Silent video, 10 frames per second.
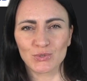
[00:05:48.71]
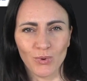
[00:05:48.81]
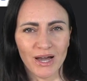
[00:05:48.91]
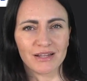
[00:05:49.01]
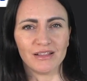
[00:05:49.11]

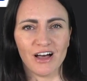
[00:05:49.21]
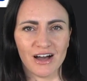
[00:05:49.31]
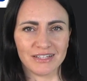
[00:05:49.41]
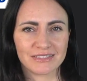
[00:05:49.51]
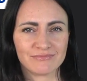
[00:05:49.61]
quite a
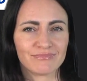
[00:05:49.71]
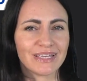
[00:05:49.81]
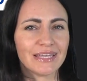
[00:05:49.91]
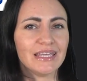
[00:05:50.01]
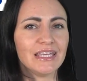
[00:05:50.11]
lot.
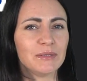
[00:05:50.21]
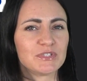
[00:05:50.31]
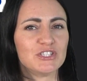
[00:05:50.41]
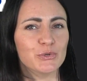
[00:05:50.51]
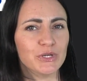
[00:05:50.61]
Keep
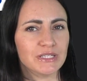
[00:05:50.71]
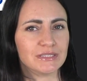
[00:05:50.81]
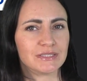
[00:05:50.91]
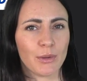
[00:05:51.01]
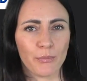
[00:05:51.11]
doing
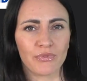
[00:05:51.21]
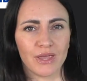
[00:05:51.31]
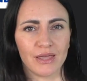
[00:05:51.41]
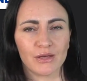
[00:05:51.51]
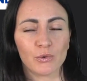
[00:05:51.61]

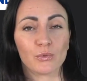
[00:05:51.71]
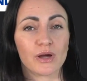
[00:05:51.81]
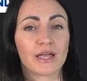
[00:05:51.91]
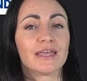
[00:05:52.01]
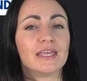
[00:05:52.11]
something
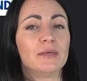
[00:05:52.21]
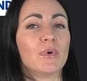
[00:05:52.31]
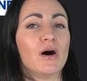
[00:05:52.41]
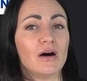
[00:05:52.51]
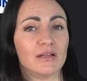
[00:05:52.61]
or keep
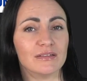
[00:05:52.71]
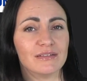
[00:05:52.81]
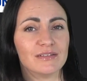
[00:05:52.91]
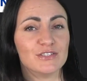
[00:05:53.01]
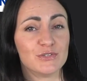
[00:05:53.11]
on
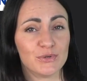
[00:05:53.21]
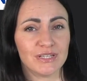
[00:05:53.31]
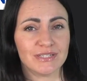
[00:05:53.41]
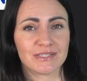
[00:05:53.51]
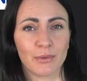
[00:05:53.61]

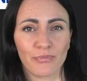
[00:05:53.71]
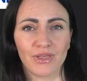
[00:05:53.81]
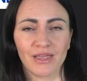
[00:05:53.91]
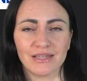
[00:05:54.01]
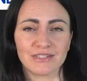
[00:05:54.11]
doing
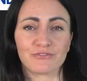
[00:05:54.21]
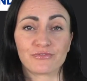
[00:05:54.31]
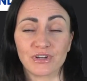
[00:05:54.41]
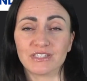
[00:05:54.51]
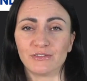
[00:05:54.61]
something as a
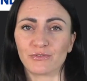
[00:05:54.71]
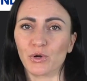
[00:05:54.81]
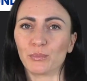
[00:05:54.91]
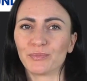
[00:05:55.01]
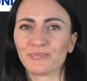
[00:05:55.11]
phrasal
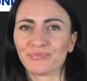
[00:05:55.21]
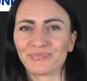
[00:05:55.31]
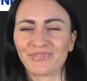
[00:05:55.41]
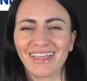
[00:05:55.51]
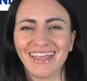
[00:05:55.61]
verb.
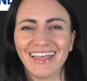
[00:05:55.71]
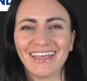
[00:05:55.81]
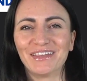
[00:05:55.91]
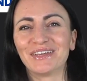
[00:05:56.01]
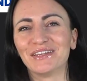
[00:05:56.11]

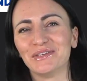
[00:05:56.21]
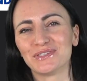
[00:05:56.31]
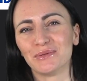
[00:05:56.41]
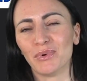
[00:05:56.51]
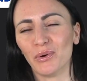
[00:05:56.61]
You can use
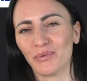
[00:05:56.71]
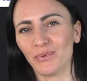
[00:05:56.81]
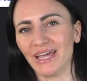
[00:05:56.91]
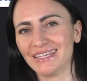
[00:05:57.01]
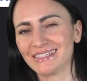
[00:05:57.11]
it both
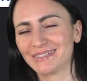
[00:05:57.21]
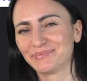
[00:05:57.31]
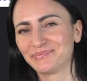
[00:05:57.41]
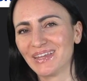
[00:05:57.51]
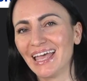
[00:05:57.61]
ways.
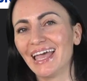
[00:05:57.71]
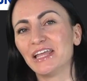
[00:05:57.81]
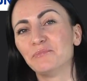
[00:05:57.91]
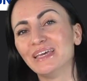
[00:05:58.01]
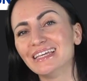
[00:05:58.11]

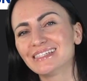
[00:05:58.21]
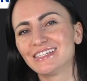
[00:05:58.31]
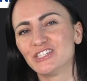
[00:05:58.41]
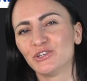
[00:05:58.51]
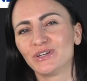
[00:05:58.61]
It means
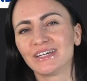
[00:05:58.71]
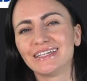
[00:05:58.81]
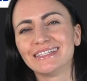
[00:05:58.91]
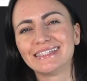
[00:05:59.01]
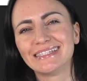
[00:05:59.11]
that you
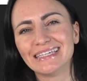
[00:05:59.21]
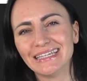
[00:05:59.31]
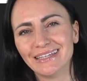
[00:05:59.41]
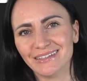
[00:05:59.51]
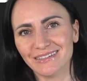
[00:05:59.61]

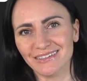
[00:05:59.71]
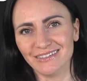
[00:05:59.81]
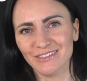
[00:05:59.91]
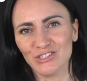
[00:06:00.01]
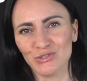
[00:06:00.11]
continue
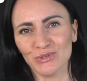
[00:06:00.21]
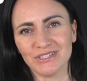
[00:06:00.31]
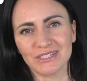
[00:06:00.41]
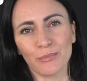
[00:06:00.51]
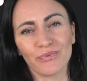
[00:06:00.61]
doing
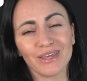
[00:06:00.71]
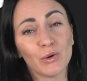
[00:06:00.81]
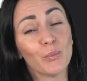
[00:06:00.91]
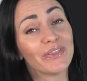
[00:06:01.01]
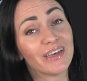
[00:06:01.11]
something
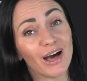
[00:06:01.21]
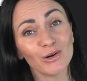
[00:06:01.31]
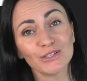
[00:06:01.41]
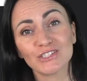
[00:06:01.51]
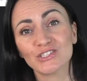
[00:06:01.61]

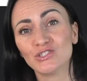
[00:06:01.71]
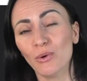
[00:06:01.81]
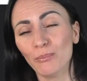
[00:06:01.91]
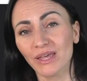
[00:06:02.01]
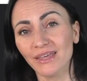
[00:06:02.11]
without
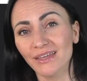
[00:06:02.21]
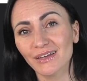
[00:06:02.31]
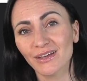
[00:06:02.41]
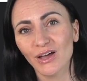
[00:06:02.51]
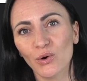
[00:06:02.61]

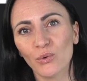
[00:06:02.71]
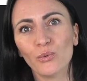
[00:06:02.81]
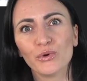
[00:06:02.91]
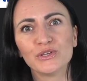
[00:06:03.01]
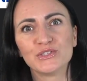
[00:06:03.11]
stopping,
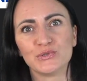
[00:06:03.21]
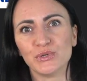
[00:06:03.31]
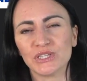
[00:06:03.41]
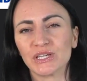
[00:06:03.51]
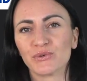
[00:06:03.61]
or you do
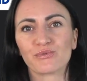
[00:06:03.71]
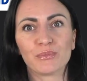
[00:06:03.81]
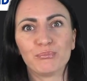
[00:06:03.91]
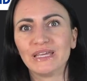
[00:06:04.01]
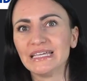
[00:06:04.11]
it
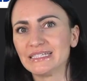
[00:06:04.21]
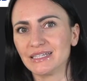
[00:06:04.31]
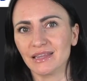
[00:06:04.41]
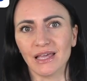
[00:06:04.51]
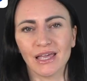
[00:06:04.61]

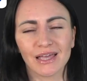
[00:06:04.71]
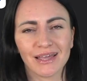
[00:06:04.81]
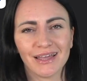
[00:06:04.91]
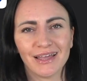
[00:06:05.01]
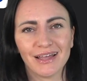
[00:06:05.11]
repeatedly.
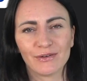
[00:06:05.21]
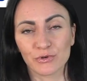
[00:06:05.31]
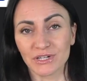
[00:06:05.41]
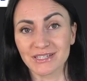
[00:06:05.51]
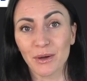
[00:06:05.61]

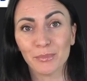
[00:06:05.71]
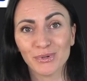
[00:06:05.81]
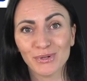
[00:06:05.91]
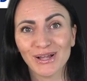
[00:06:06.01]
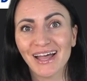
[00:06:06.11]
For
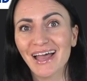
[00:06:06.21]
example,